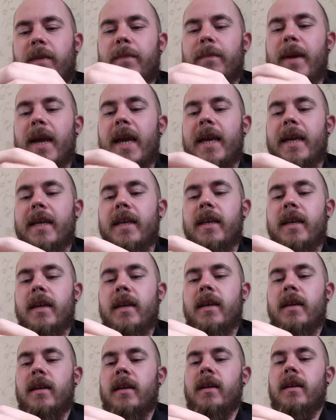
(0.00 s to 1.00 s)
me,
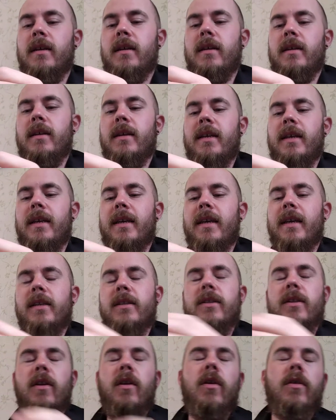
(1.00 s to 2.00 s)

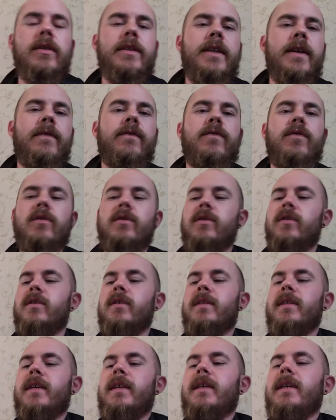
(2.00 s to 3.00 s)
it's a lot different
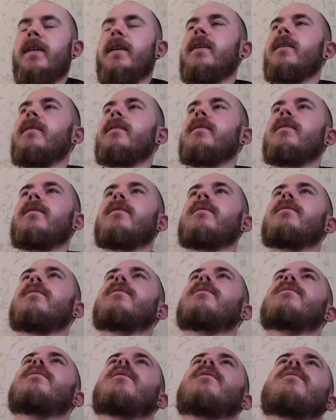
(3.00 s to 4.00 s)
to the,
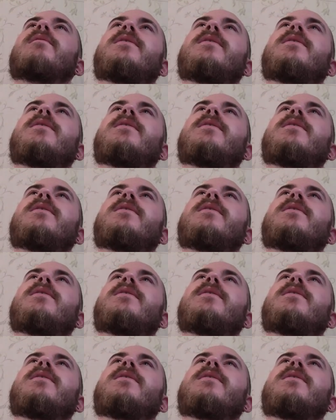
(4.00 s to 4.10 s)
you know, the